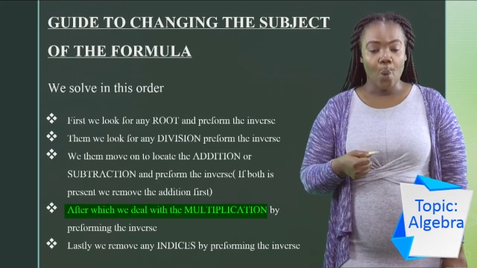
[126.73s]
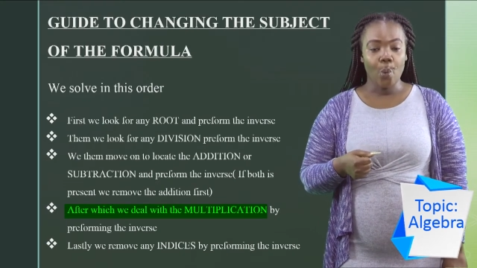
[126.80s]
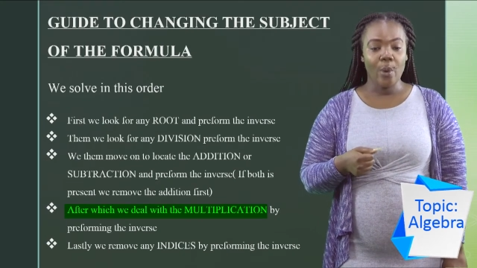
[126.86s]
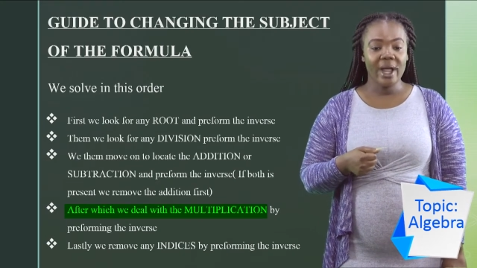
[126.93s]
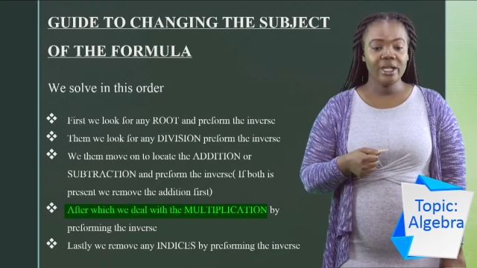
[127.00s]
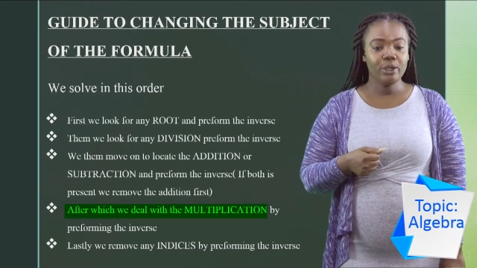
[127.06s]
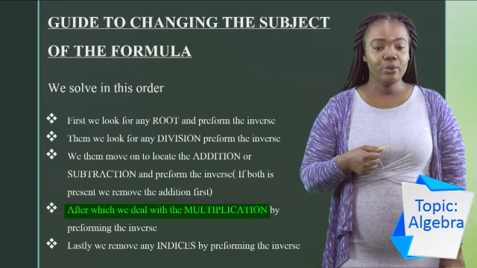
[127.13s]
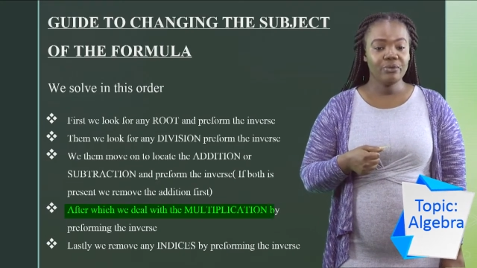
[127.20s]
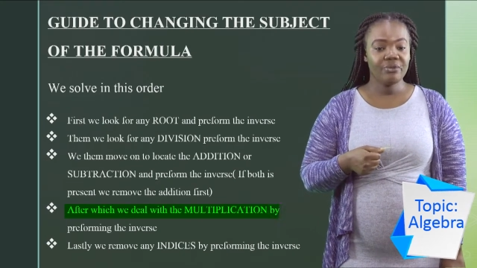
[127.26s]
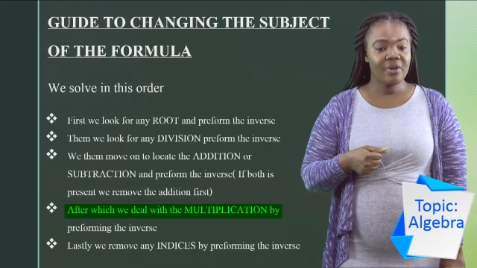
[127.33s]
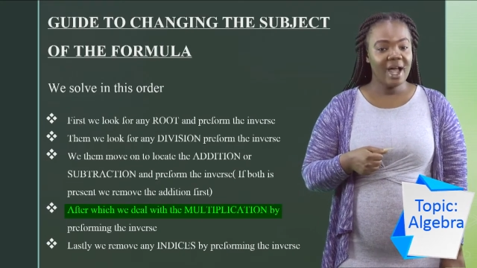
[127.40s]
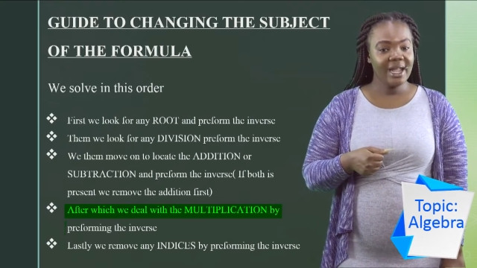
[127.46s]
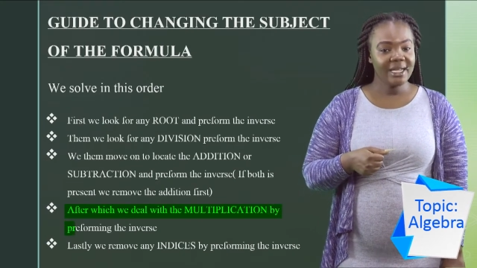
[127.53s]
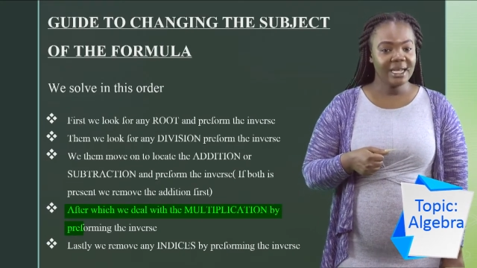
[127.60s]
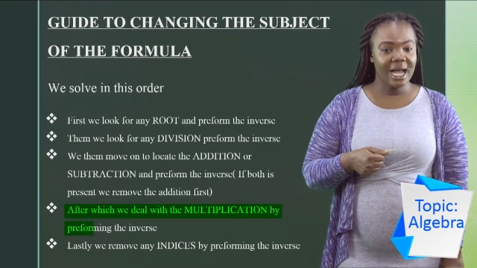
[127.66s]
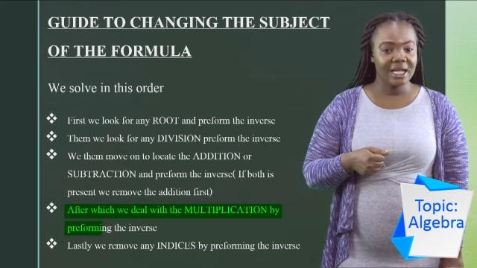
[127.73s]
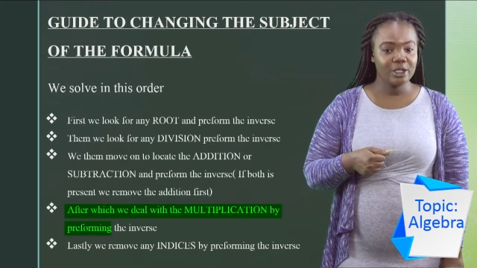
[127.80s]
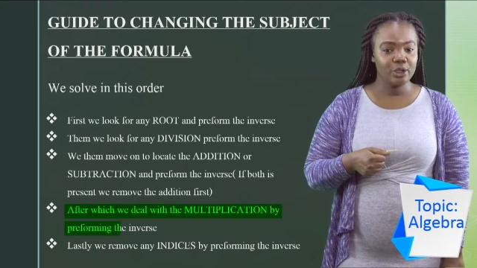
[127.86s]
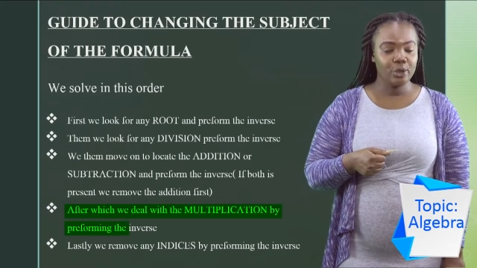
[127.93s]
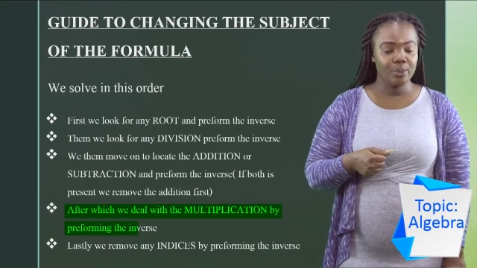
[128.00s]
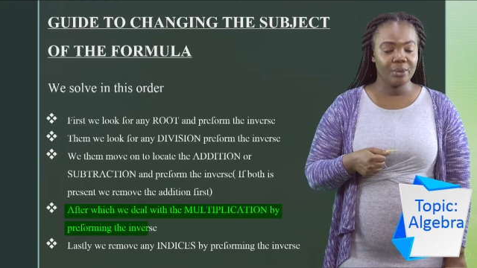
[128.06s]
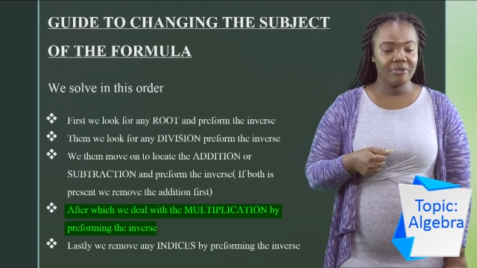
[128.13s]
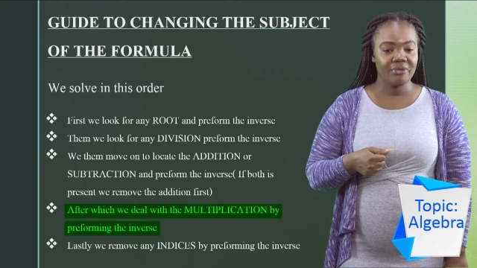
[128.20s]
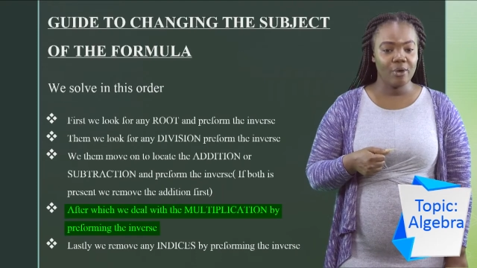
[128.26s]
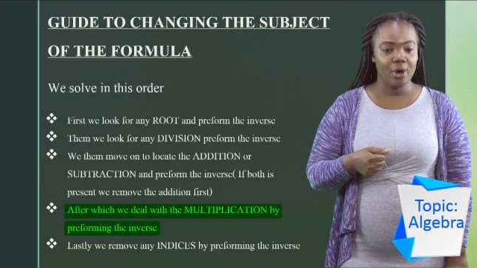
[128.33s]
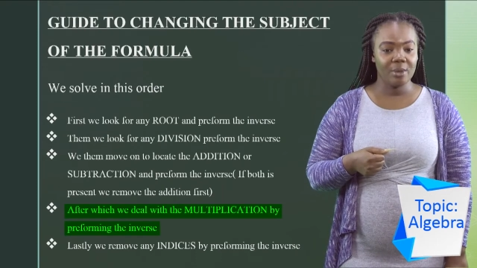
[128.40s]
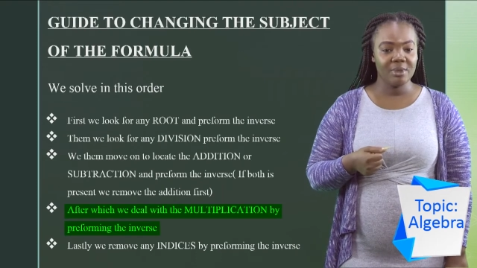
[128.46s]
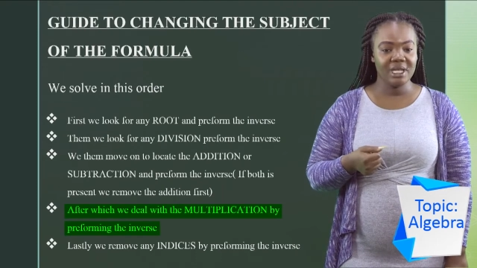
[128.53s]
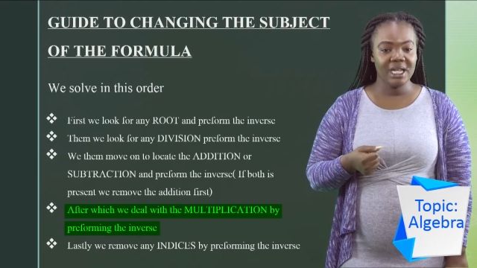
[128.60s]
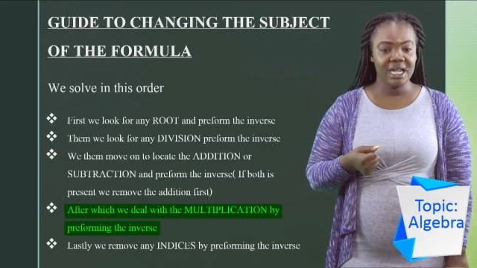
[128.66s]
When you find that, you
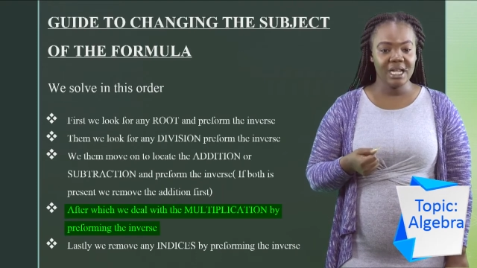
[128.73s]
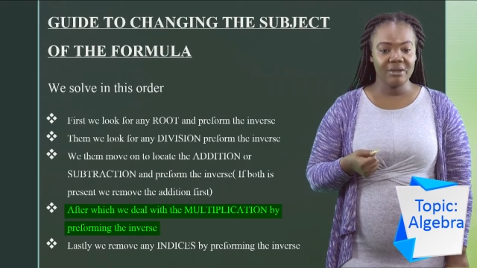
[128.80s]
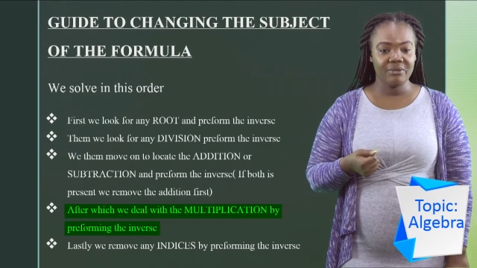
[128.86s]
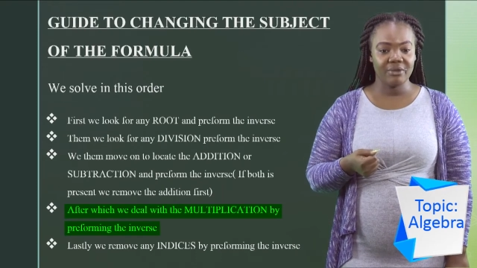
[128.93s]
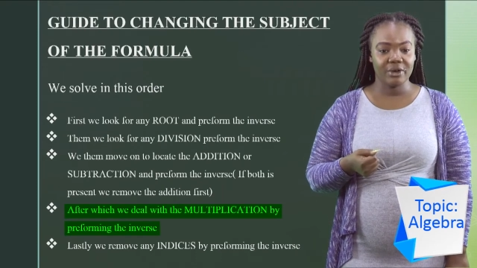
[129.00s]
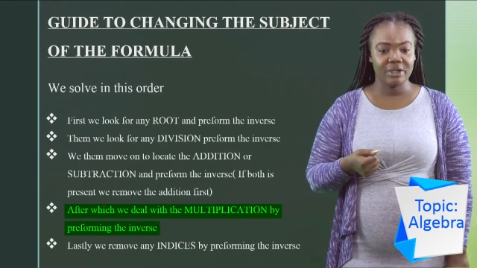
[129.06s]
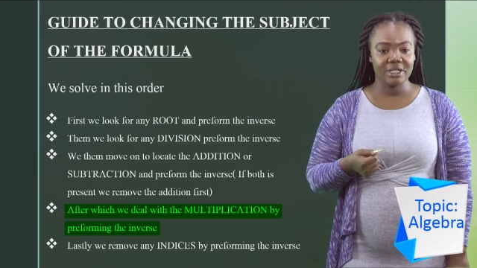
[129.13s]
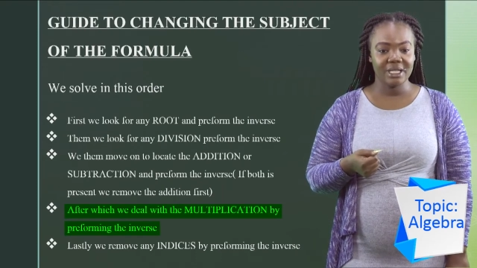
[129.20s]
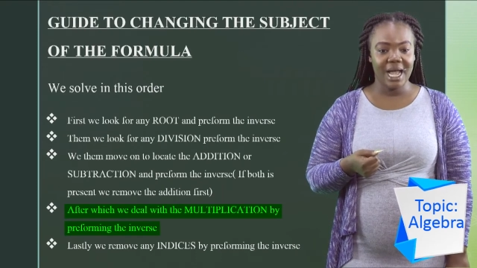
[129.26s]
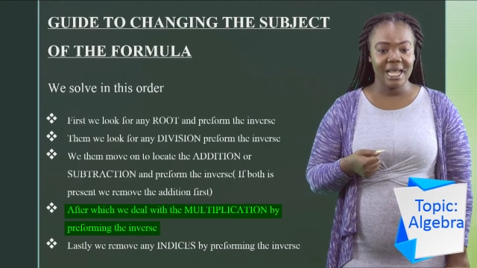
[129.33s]
perform the inverse,